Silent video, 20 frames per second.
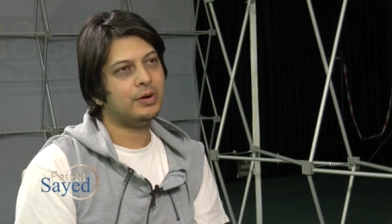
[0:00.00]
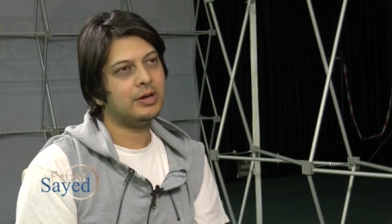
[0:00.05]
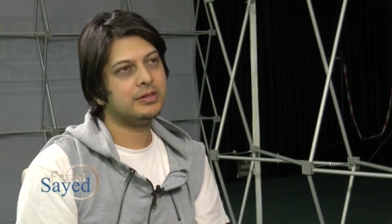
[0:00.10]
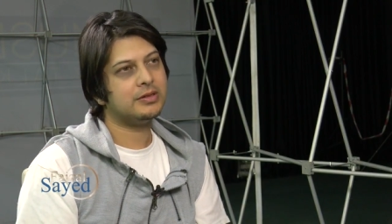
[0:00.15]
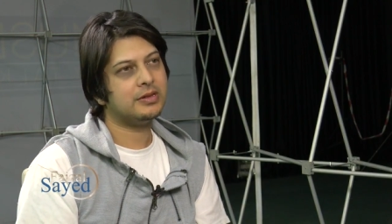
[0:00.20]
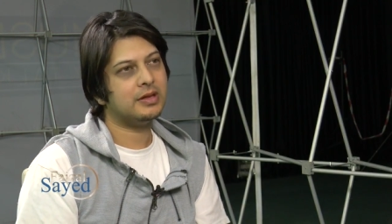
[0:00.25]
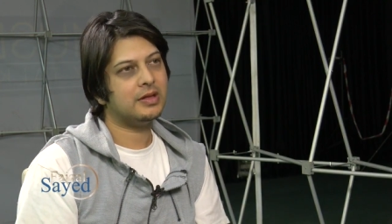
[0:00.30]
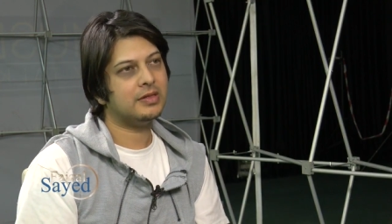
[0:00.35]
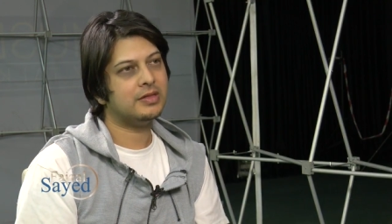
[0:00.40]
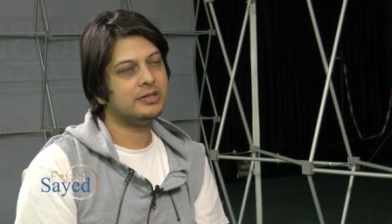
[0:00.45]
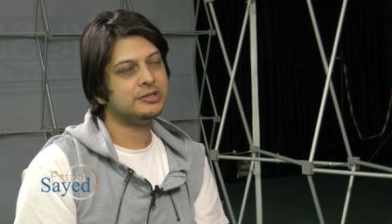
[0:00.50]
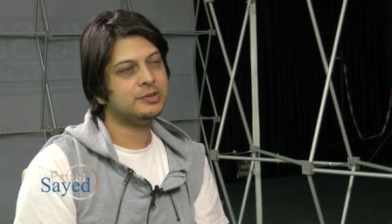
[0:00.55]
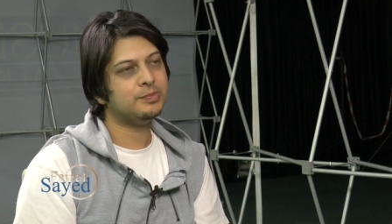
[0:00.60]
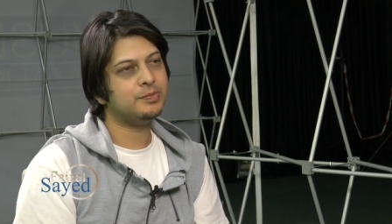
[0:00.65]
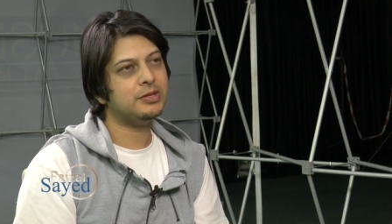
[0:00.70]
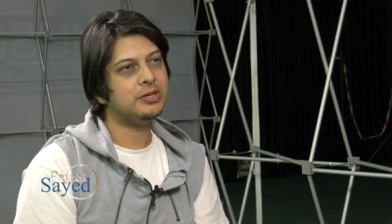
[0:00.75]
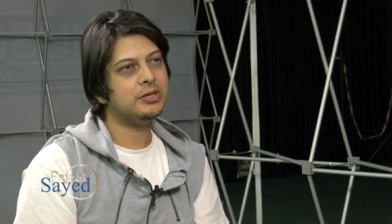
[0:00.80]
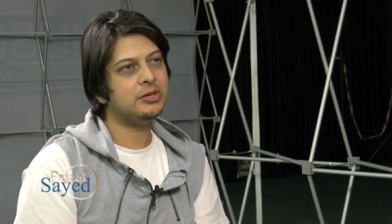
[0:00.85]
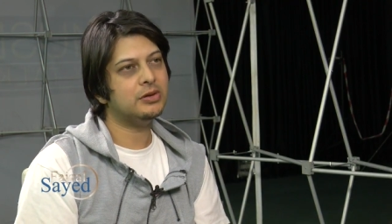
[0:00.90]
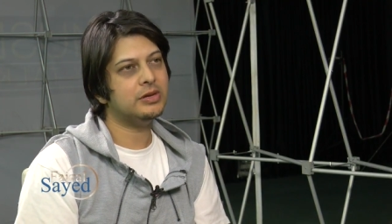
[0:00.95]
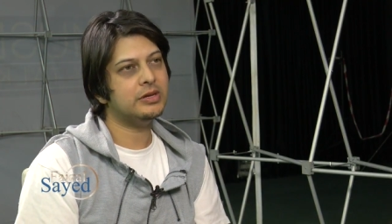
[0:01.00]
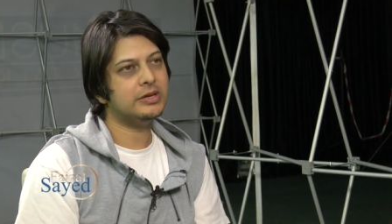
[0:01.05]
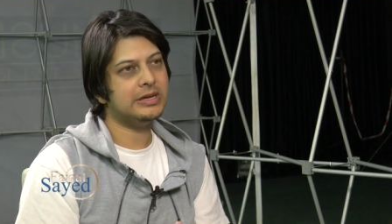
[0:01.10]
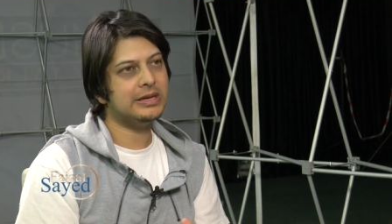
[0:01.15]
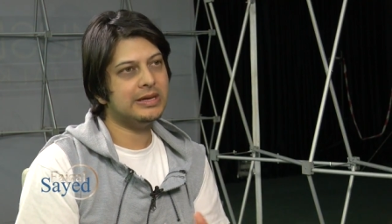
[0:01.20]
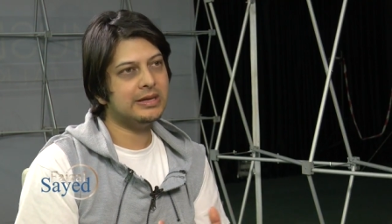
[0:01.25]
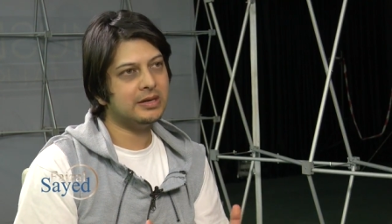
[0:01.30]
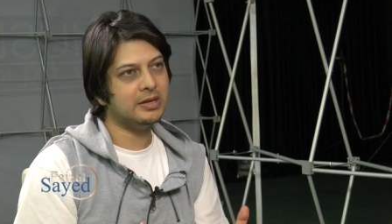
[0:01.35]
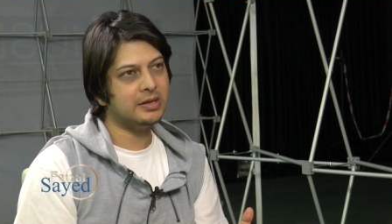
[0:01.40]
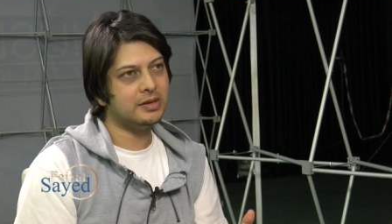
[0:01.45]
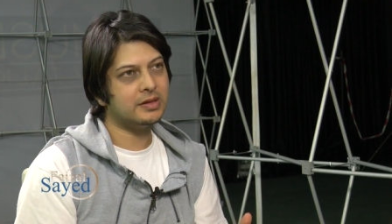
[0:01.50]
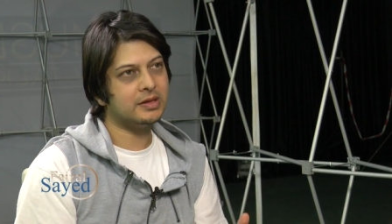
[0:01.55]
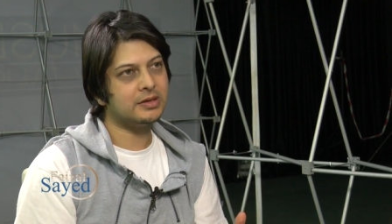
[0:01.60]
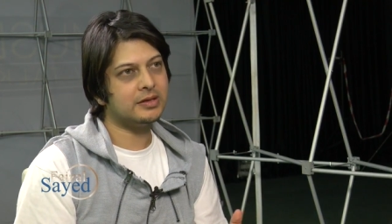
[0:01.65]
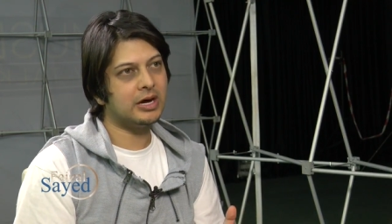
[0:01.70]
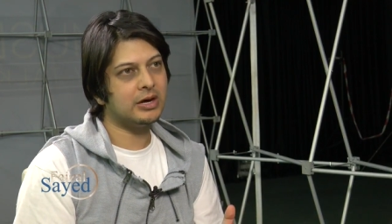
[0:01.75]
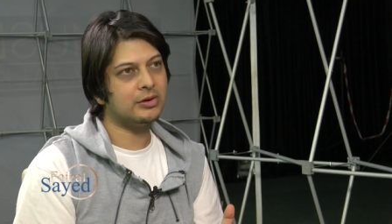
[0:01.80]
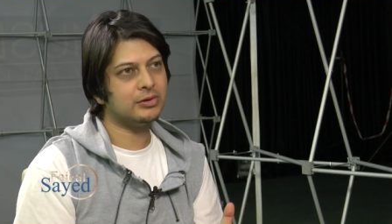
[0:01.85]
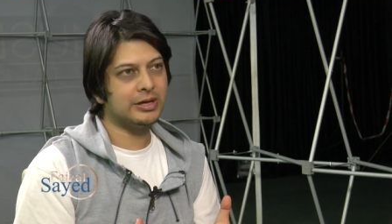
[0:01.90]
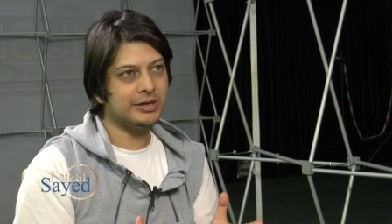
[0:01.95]
but there's a particular area
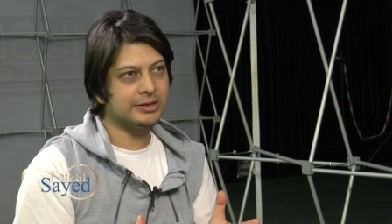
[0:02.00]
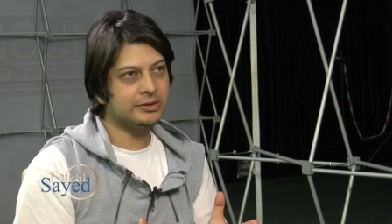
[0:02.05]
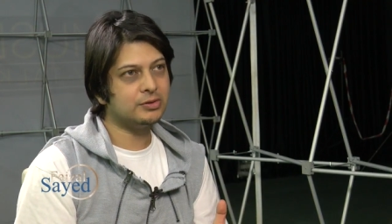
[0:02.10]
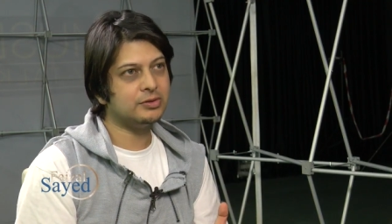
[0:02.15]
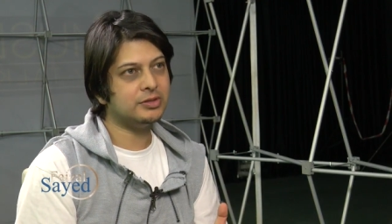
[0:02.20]
that I would